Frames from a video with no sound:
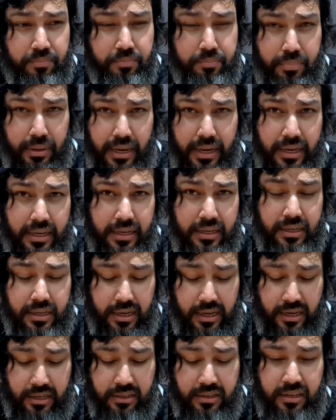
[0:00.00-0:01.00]
pack
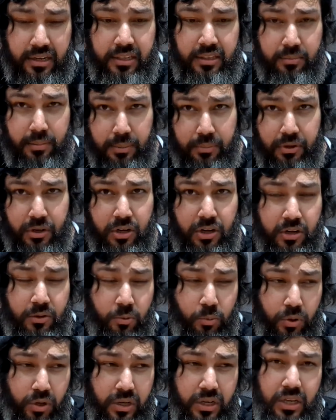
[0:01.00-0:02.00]
and you get the memory card
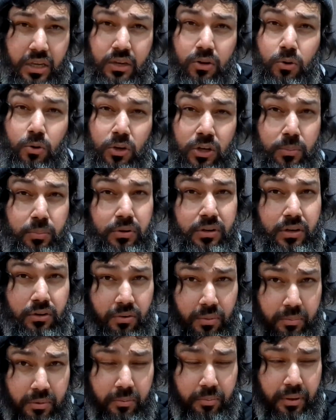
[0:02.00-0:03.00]
working, or you can put in a
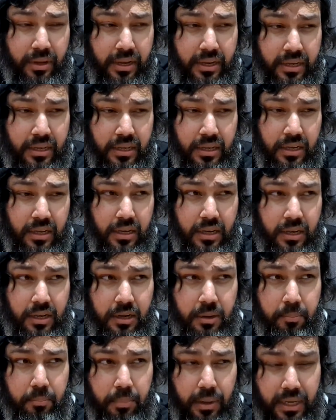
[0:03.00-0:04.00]
rumble pack.
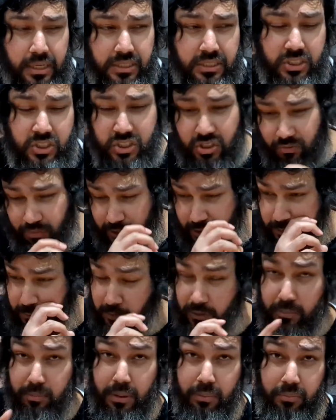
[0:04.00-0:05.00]
But generally it's for
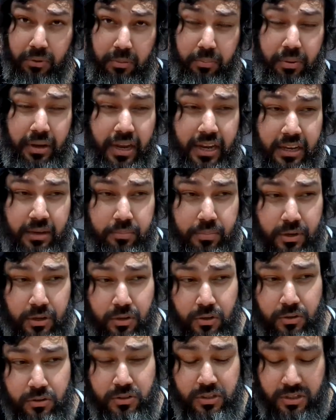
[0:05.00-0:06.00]
the memory pack
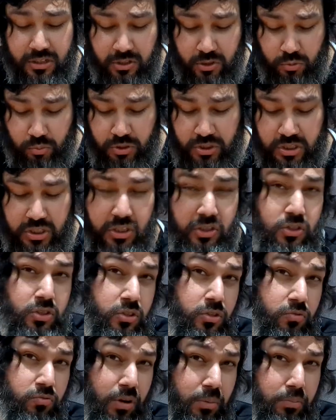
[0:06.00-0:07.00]
because you can switch it
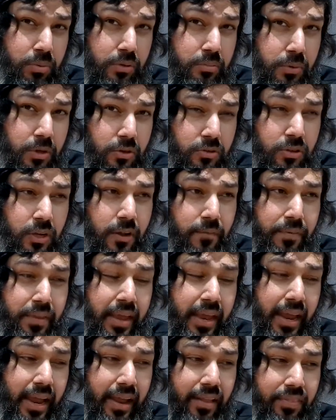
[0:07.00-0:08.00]
to rumble mode,
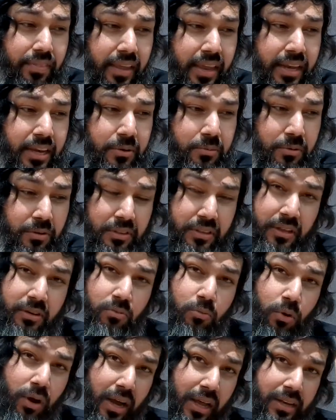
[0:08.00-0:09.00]
and then it will then
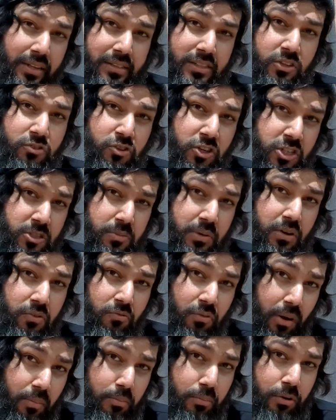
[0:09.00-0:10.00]
wirelessly transmit
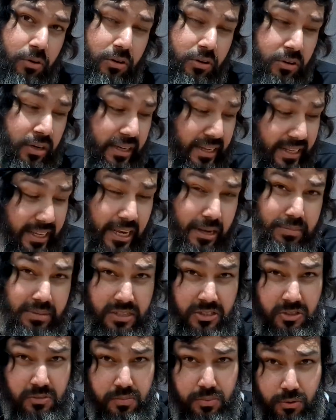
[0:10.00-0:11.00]
rumble on any game that
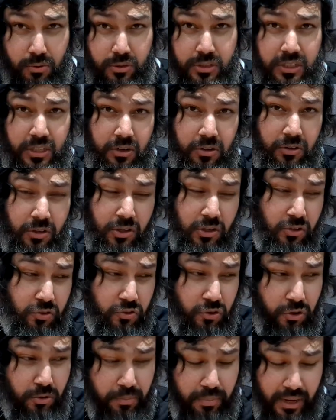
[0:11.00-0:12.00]
support it on the
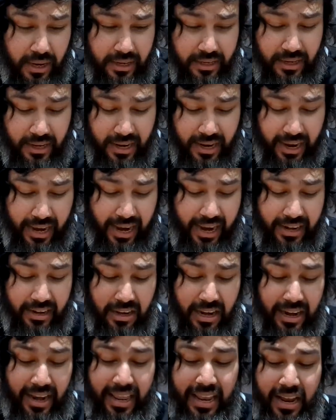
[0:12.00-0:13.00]
control pad. And
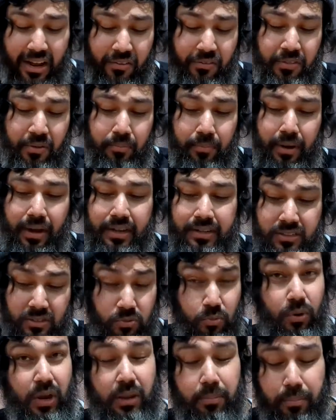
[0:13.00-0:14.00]
the layout of the buttons
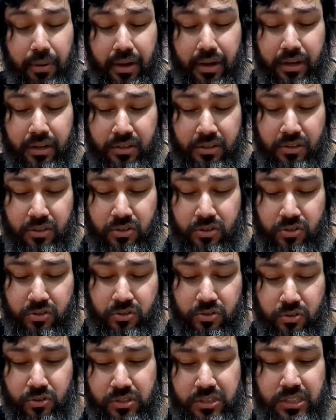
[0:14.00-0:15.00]
is way better.
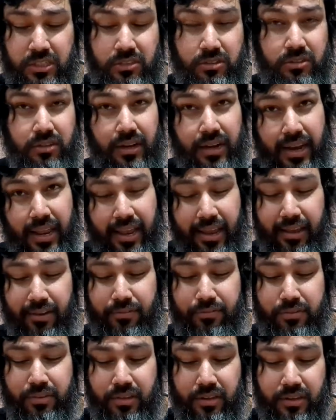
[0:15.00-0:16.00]
The joysticks on the
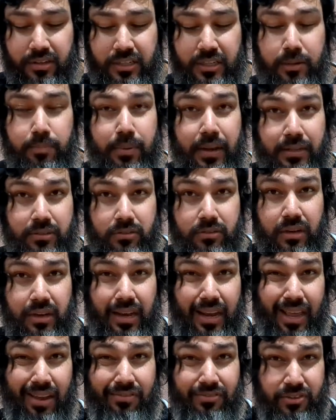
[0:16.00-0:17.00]
left, the D-pad on
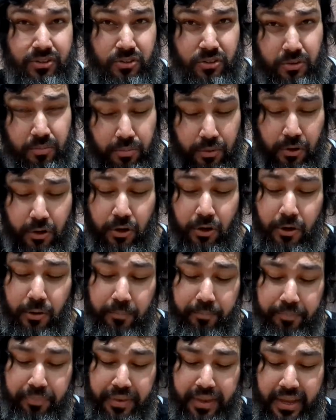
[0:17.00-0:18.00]
the left to the
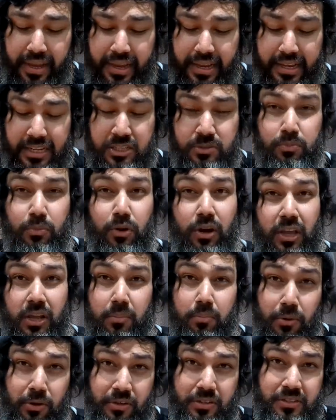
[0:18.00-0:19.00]
bottom. It's more like a
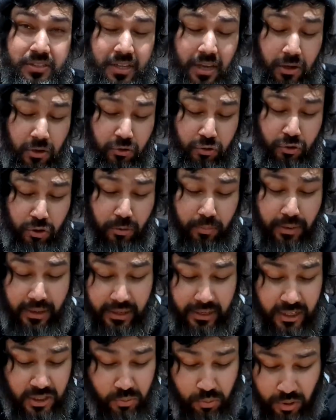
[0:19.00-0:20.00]
modern style control pad,
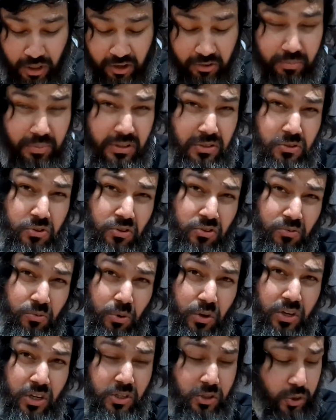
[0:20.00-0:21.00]
and that's what I've been sort of
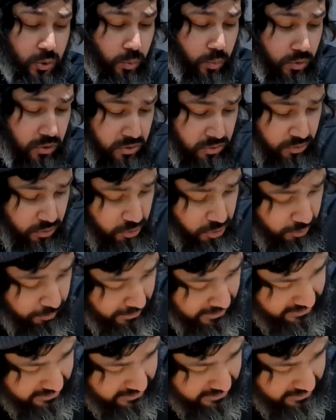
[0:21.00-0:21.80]
working towards on all of my